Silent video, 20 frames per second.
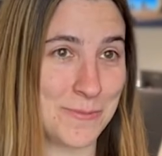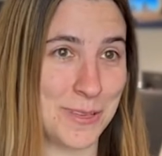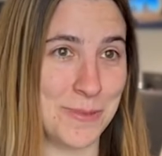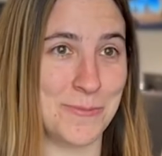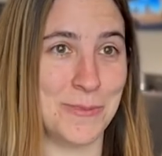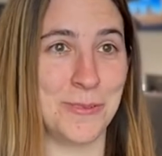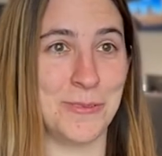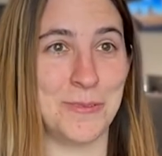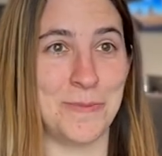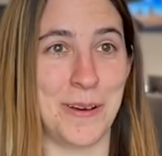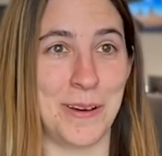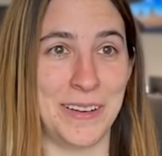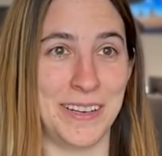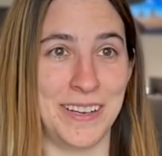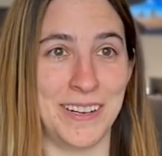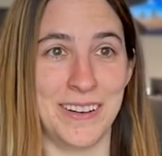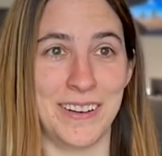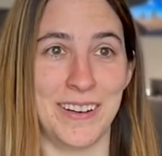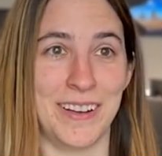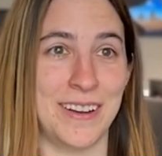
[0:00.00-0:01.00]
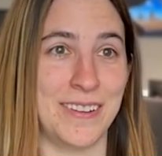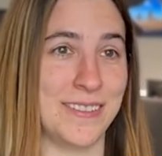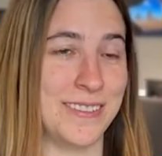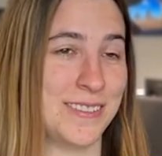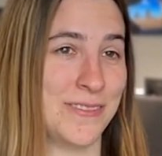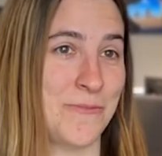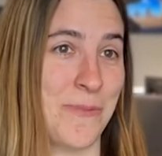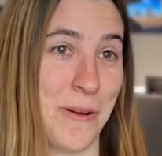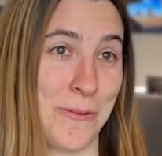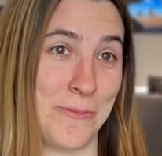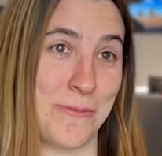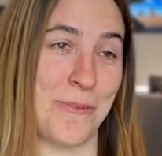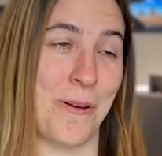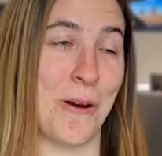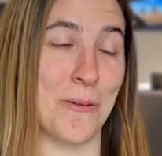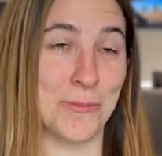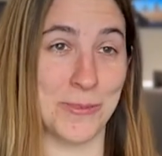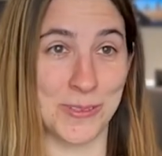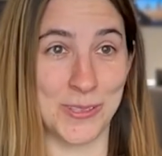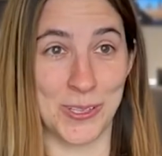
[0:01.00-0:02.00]
people about a year ago to about
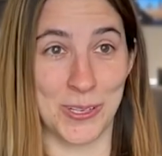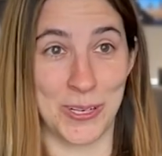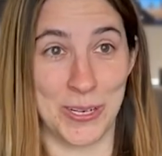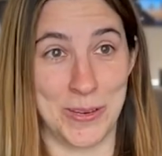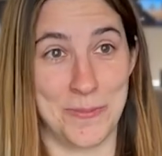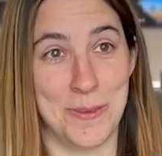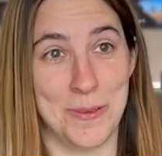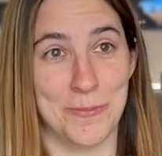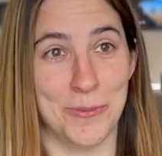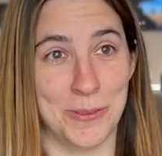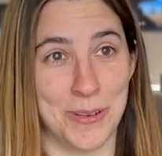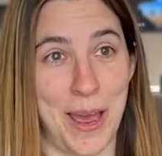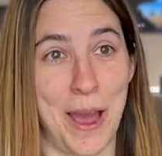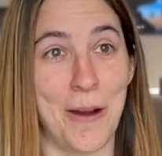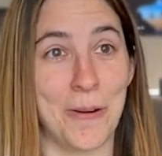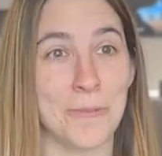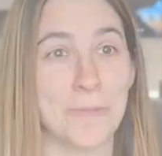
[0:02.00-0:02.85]
almost 30 people now.